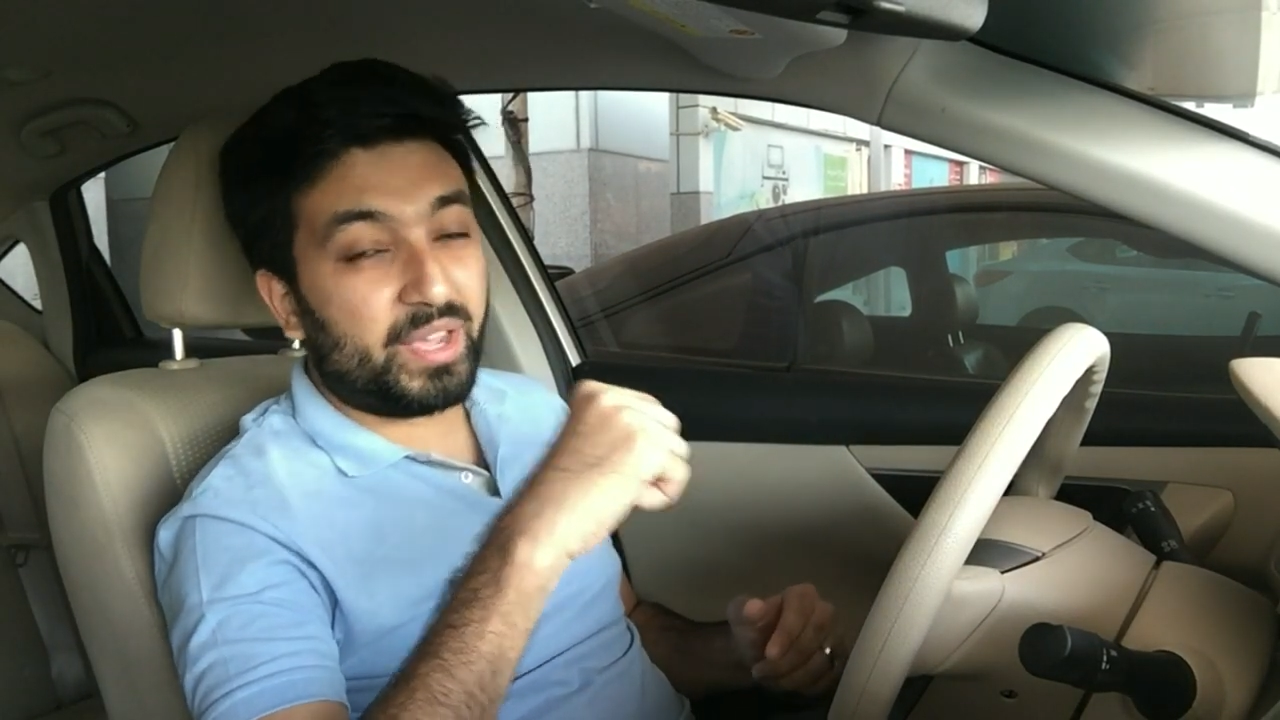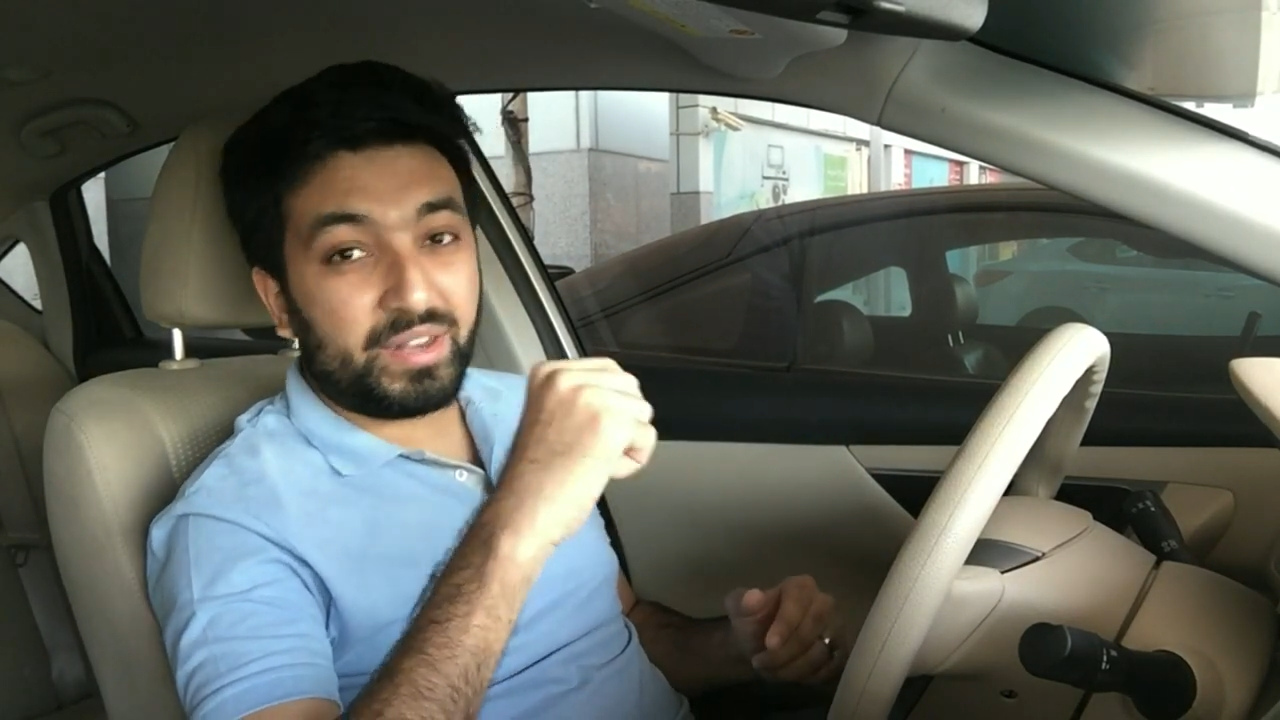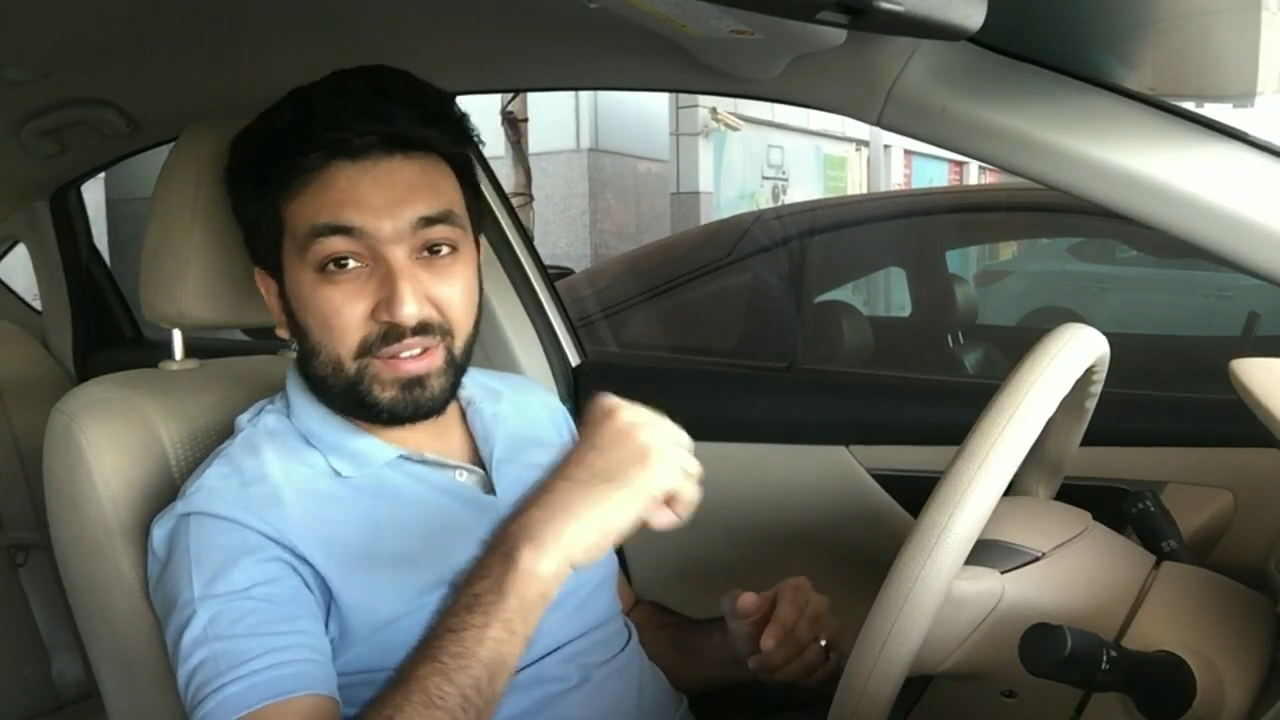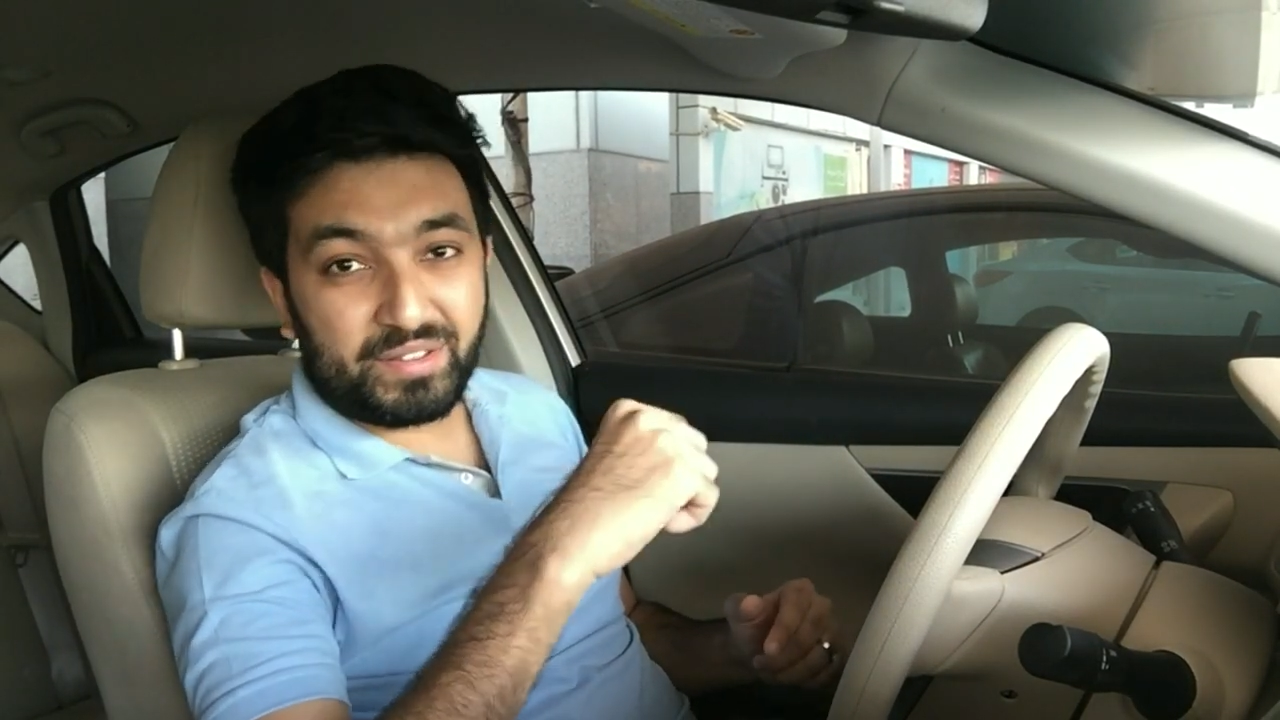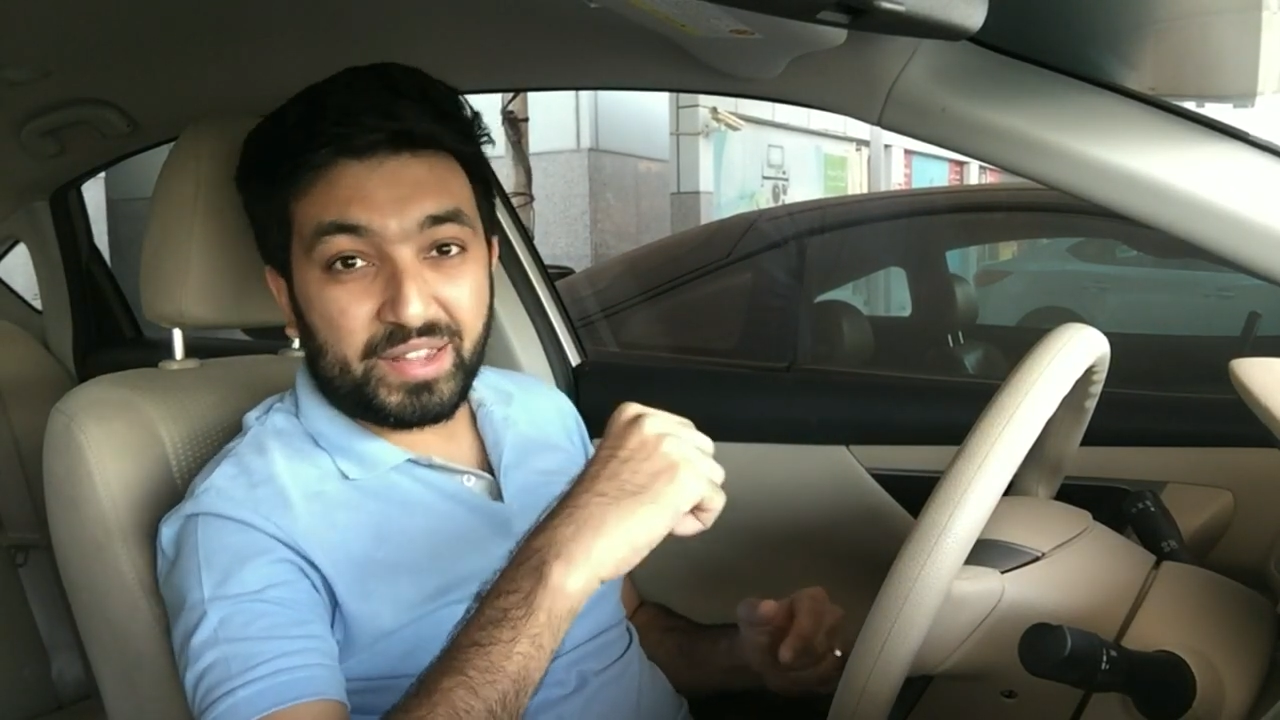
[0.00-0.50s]

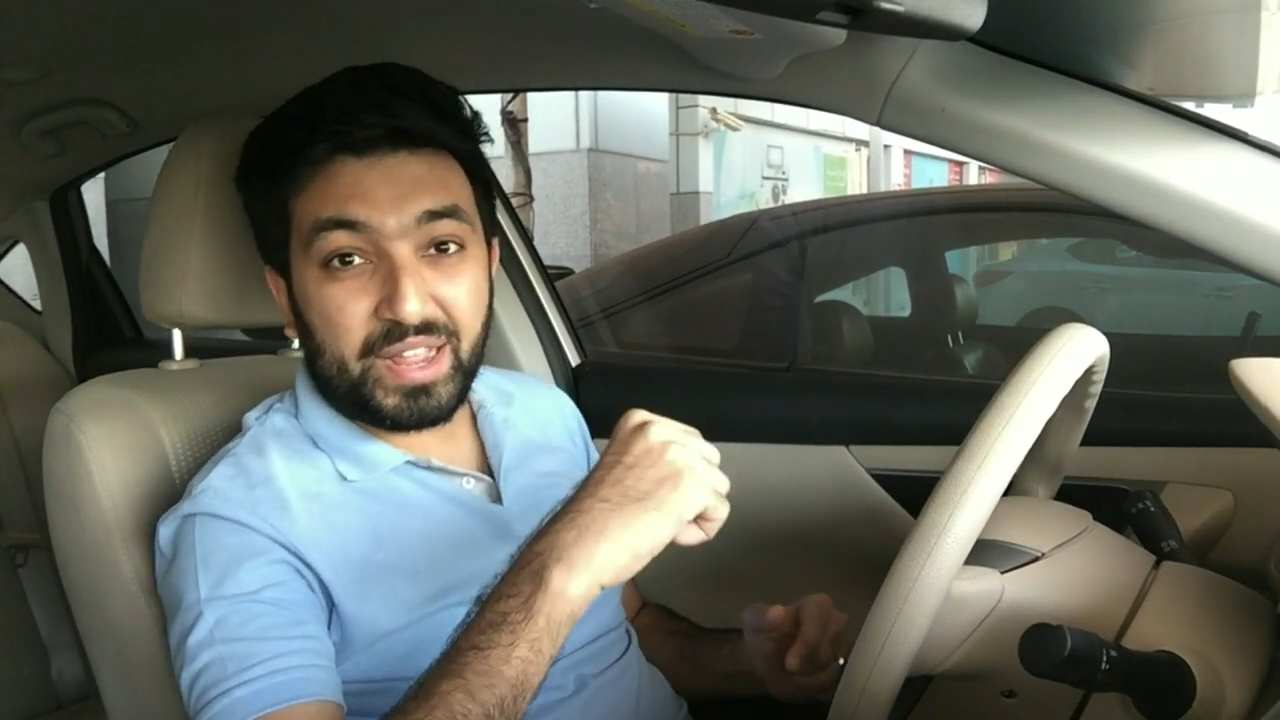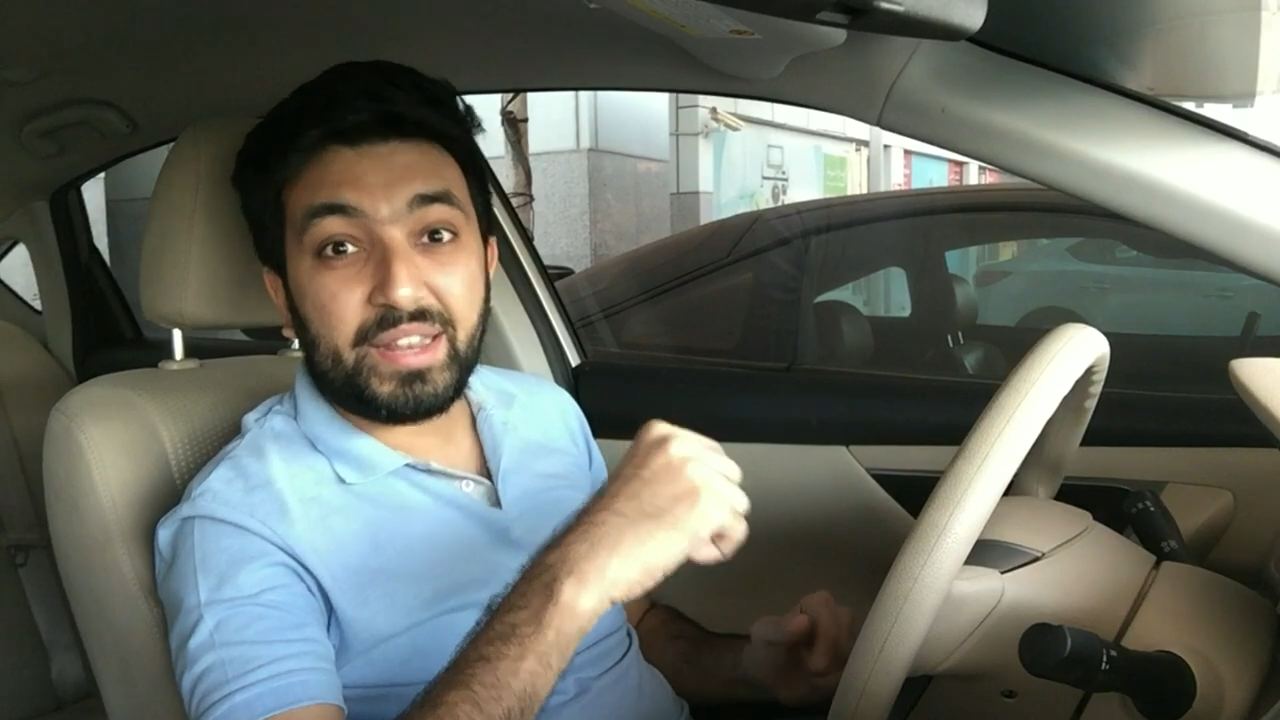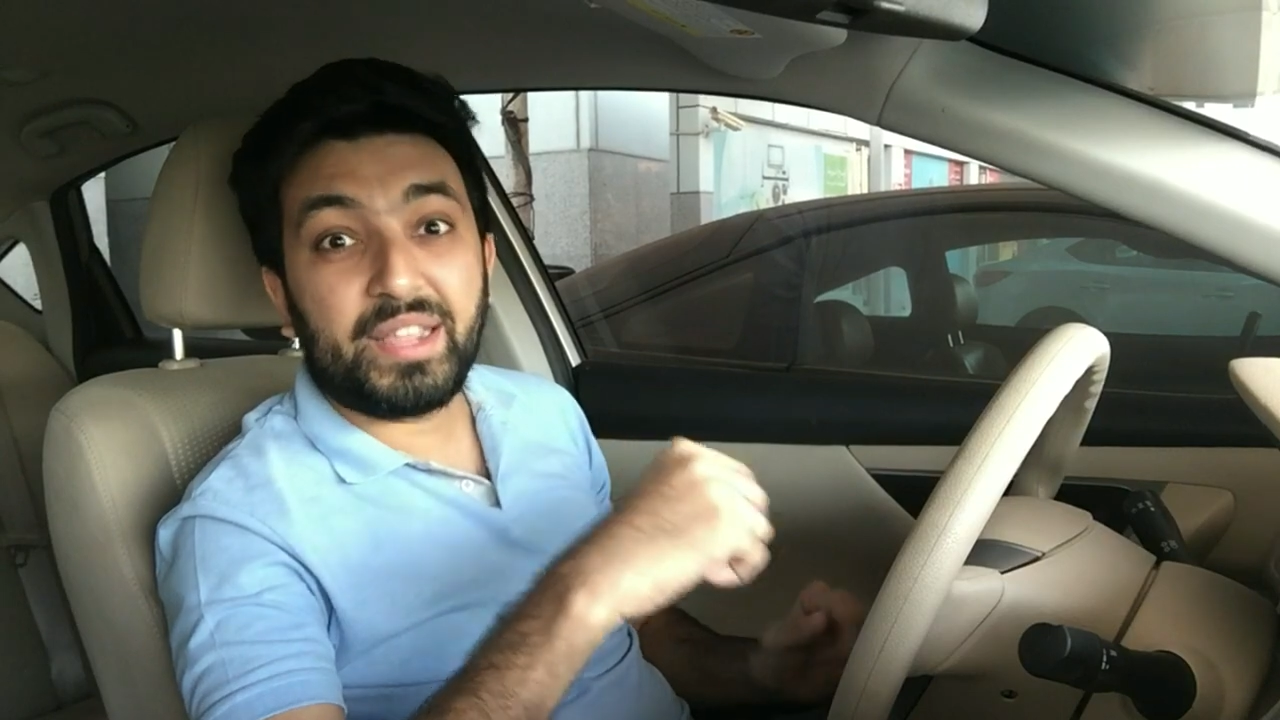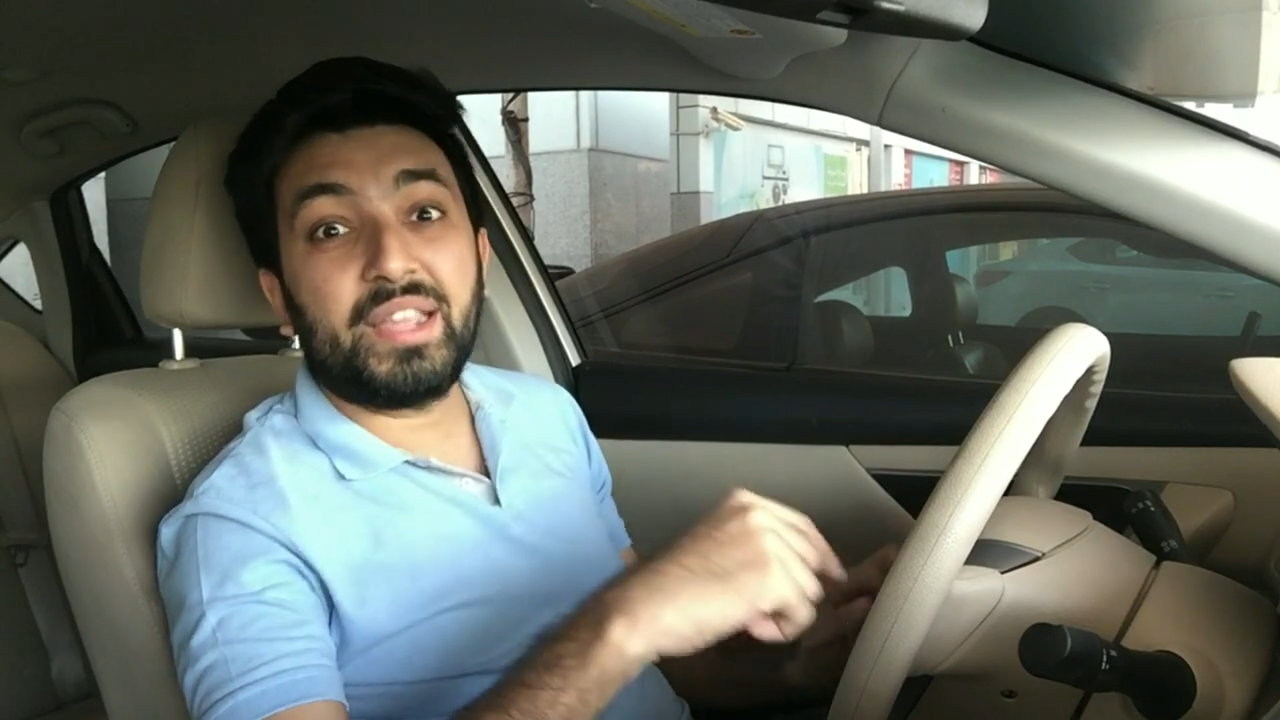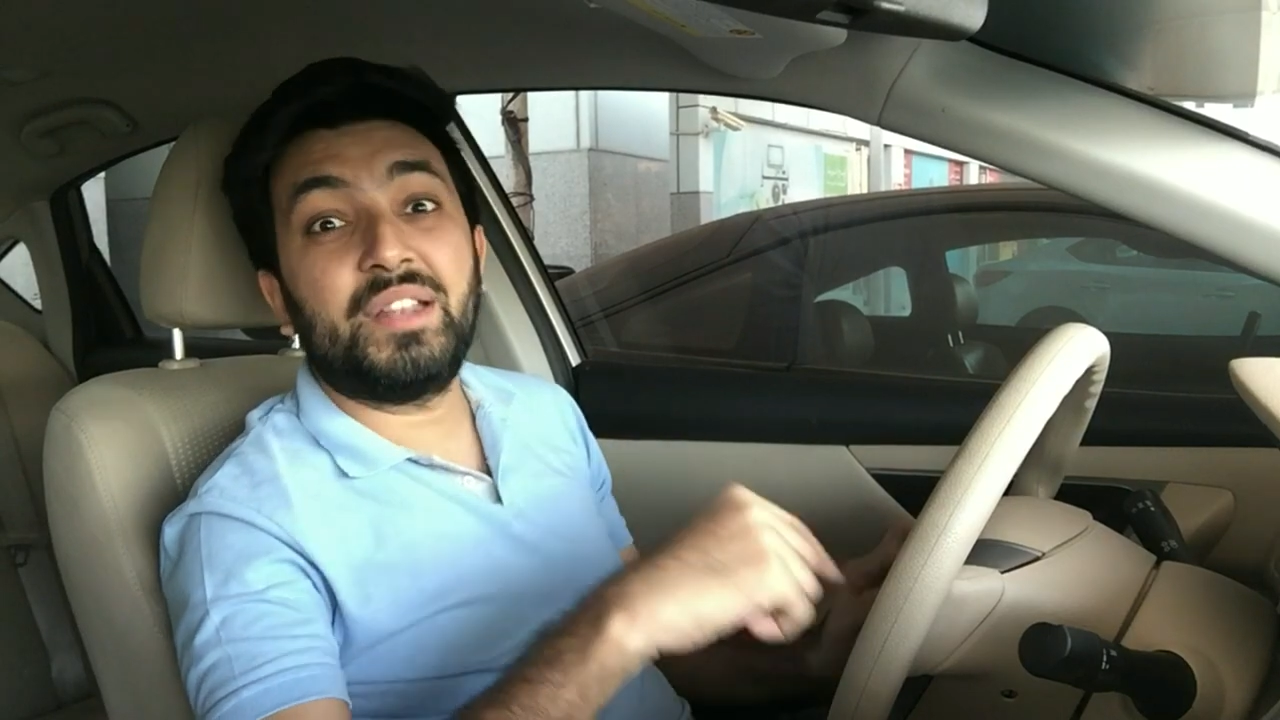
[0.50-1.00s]
understanding